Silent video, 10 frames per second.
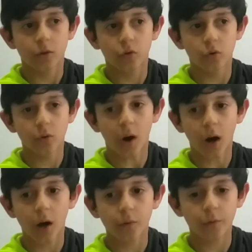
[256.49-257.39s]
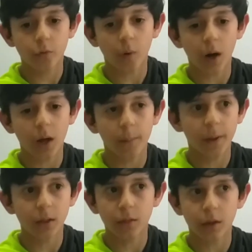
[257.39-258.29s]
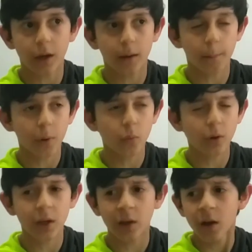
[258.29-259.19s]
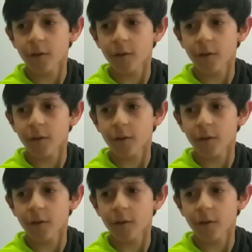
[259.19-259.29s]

too hard requirements, like a building.